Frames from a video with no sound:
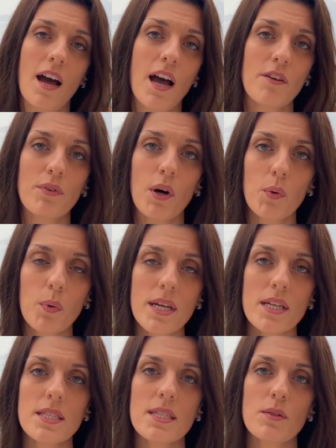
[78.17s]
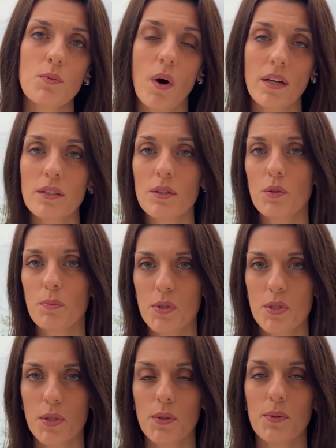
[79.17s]
I've always wanted to
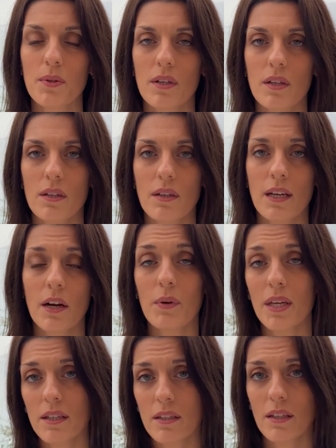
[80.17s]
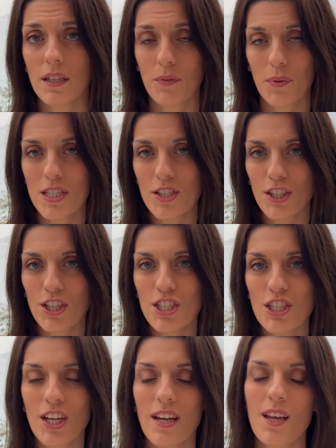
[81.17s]
pursue a career in
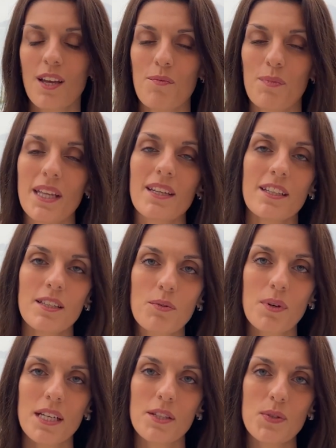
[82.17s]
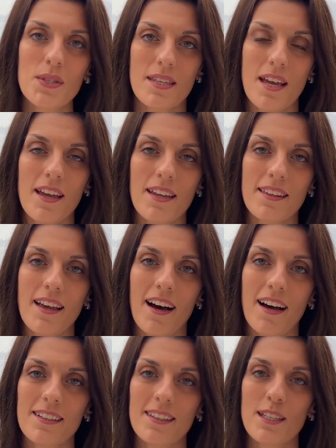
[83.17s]
research, but I need really to say
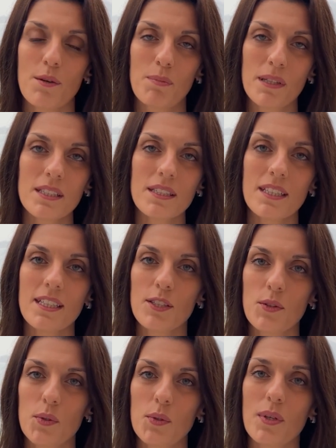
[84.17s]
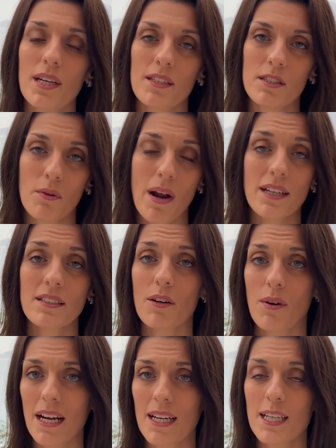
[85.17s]
that the ability to interact
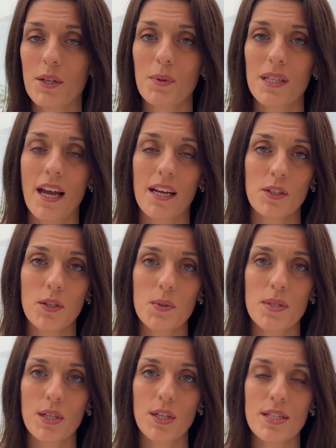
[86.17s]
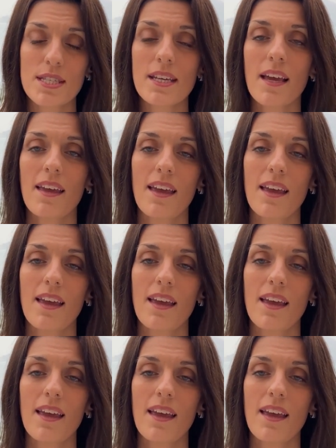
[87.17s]
directly with end users